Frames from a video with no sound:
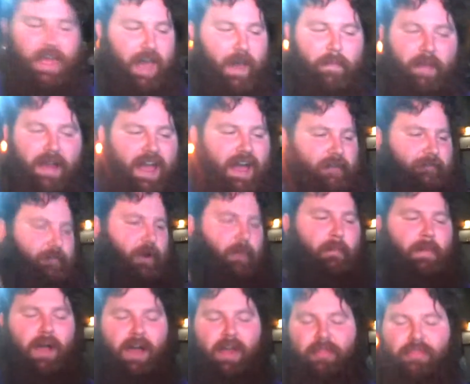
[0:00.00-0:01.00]
I've been out for a
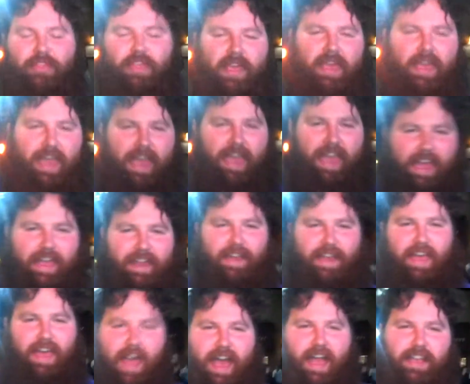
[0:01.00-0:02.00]
month, and
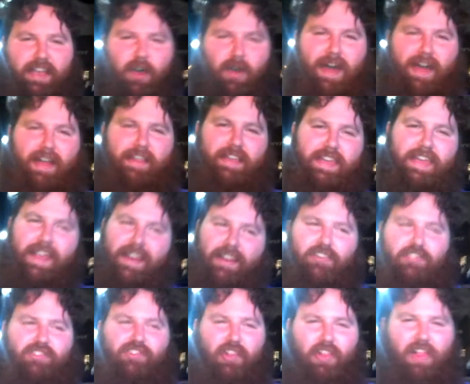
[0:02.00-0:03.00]
uh, I go out again
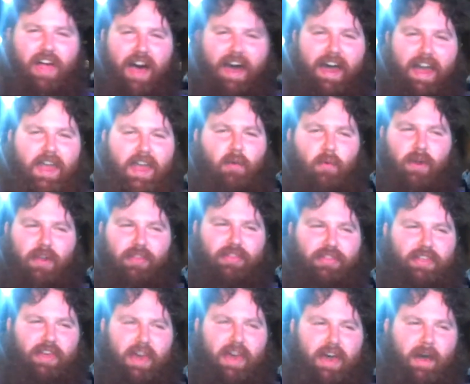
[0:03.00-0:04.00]
in July
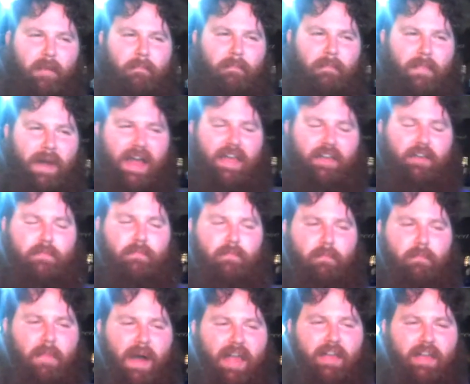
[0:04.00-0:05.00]
with uh, Mike,
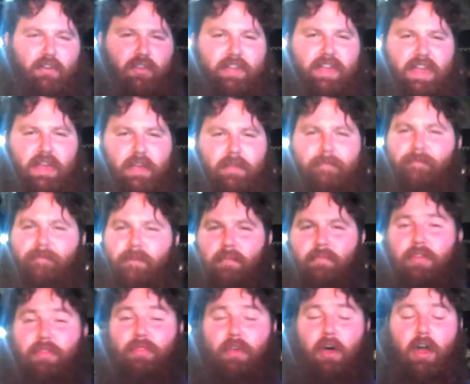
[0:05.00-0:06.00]
Michael Hill
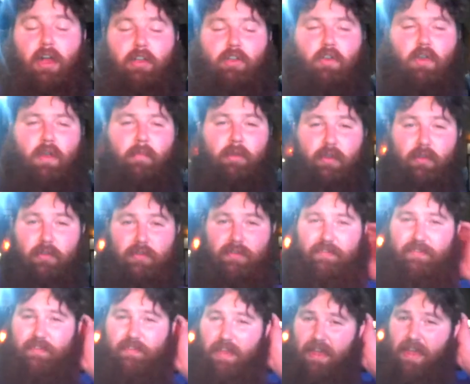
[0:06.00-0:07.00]
from the Thought
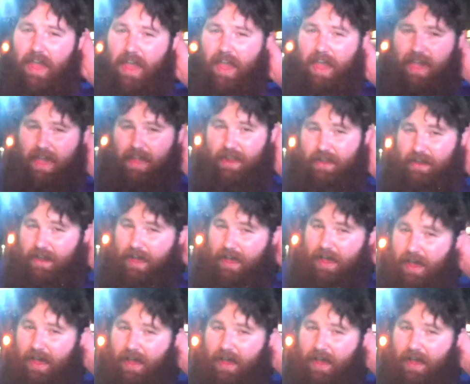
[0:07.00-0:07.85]
Criminals and uh,